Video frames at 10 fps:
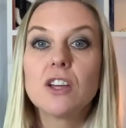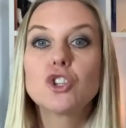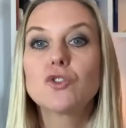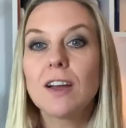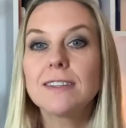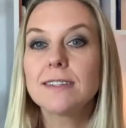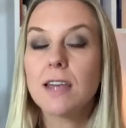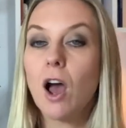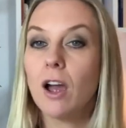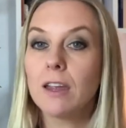Try to
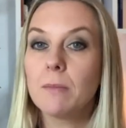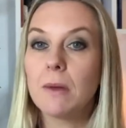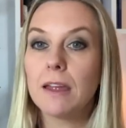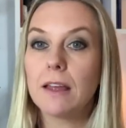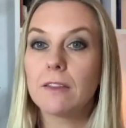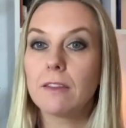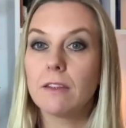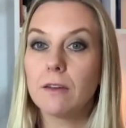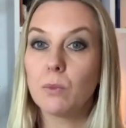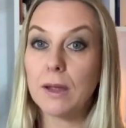time
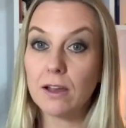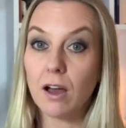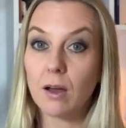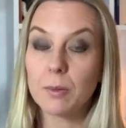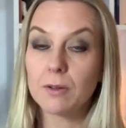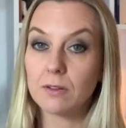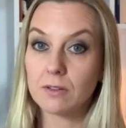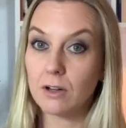the wake-up